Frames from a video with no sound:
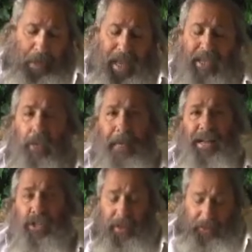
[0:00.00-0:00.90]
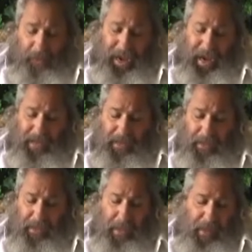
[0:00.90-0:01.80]
Not to mention the fact
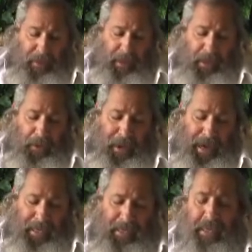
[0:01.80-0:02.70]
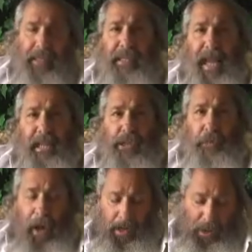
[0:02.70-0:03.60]
that Iran is a state
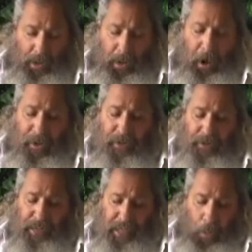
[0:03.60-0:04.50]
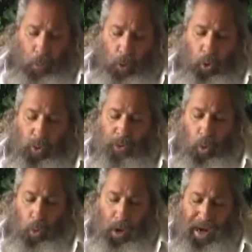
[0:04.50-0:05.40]
sponsor of
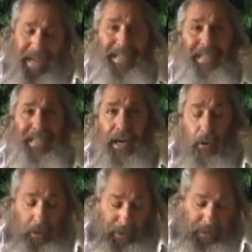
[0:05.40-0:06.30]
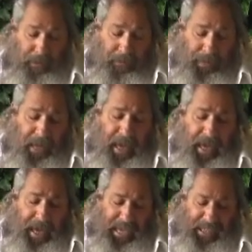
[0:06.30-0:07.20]
worldwide terrorism
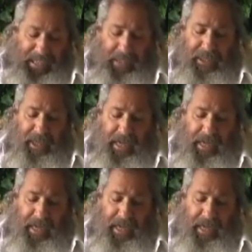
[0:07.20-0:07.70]
since the